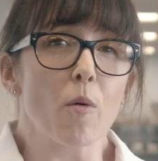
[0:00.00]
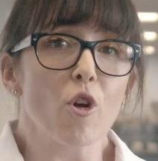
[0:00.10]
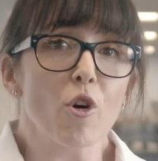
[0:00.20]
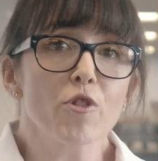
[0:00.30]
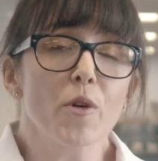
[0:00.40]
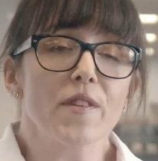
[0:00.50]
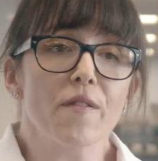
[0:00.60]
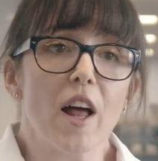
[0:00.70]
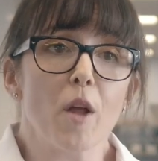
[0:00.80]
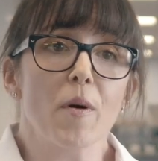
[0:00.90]
will also
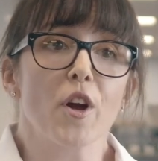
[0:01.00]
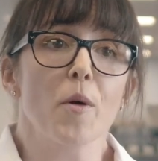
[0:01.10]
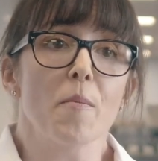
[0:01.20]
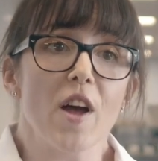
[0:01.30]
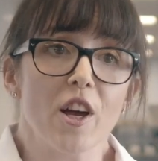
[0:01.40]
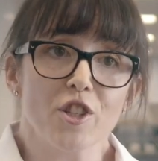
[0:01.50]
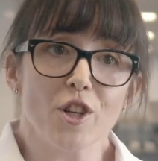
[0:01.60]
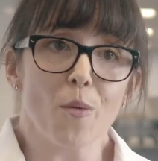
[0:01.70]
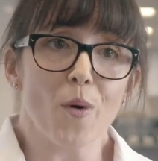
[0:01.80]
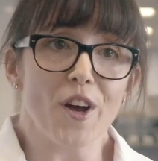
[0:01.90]
develop a
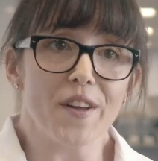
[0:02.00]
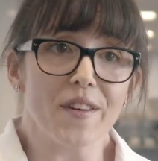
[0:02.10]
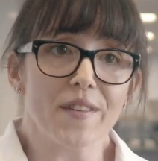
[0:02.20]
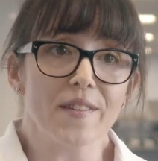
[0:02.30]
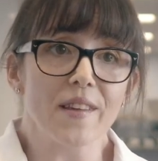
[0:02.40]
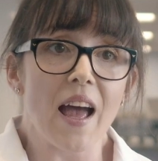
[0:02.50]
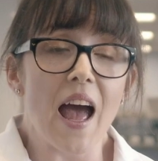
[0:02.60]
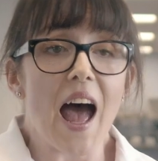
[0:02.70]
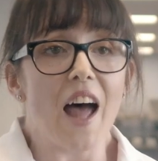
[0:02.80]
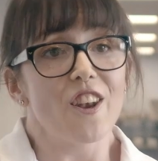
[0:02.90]
commercial awareness
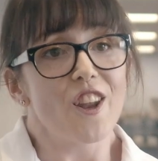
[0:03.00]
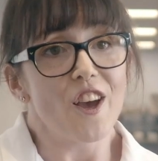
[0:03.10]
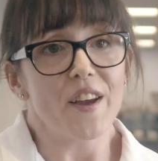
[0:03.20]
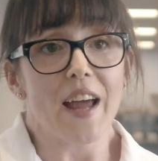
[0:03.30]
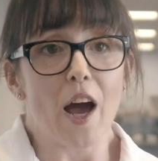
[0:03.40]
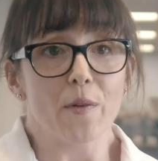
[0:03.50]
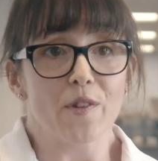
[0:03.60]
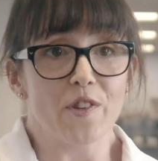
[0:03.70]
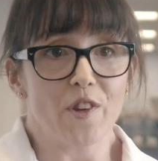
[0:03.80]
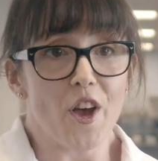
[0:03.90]
and learn how
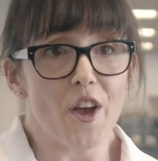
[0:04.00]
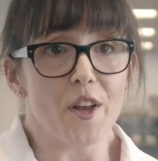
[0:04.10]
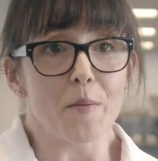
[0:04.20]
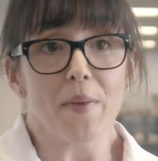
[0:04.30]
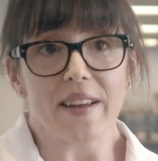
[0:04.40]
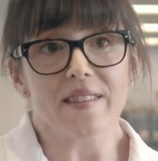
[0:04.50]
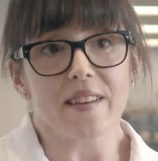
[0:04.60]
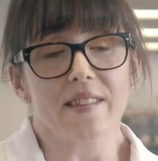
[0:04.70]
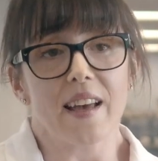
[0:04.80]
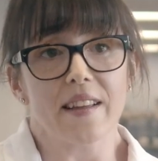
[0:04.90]
to turn
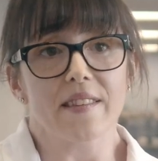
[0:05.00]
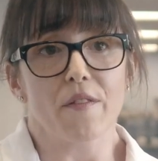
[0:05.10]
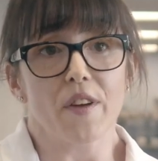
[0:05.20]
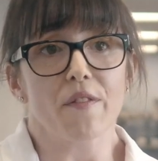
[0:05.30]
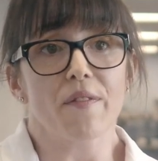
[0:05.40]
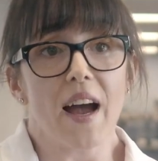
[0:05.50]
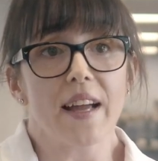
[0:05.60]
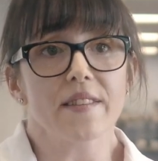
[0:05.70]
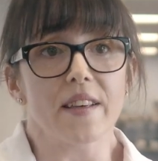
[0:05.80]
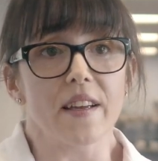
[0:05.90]
basic scientific
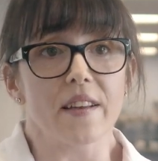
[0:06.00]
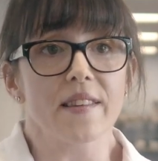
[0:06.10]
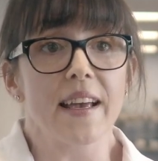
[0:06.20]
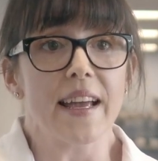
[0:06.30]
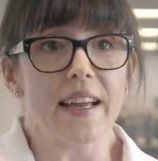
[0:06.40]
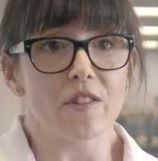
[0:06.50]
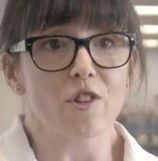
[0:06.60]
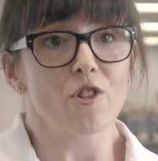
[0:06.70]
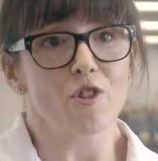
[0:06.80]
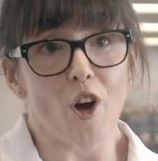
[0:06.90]
findings
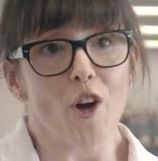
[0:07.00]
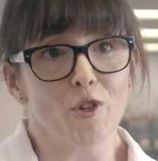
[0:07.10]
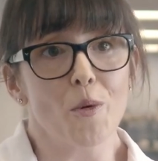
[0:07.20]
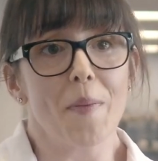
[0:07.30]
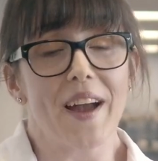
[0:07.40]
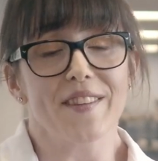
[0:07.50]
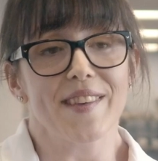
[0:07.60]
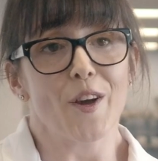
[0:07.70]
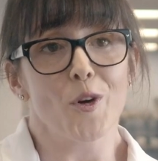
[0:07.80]
into start-up biotech